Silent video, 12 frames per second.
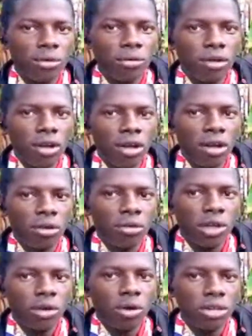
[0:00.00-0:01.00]

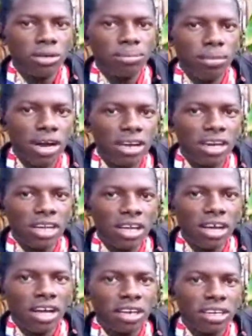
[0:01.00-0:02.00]
we got money,
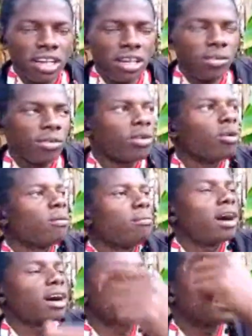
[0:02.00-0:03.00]
and then we go
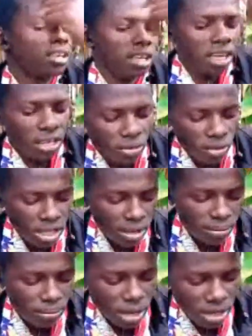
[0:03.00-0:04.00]
back here. We
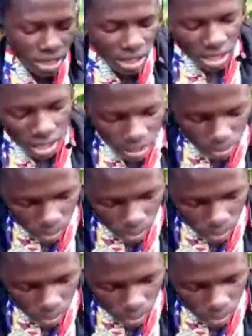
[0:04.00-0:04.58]
came back here in